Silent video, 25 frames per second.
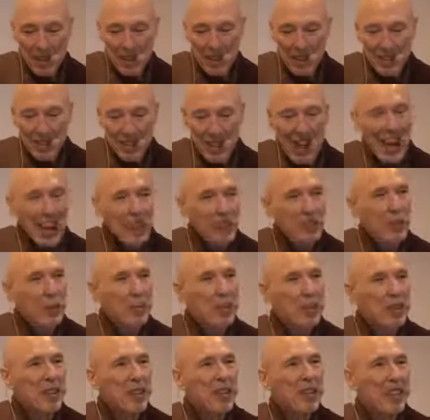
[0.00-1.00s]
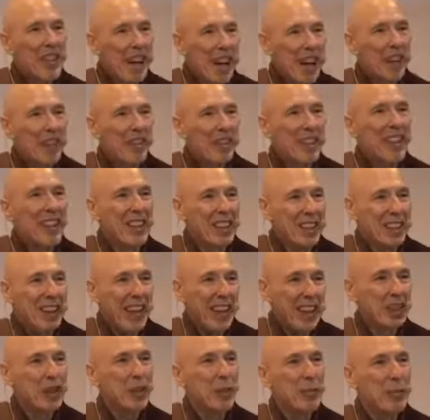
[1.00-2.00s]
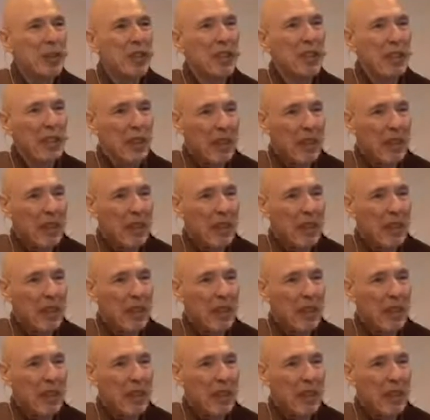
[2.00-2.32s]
tangible, concrete and tangible.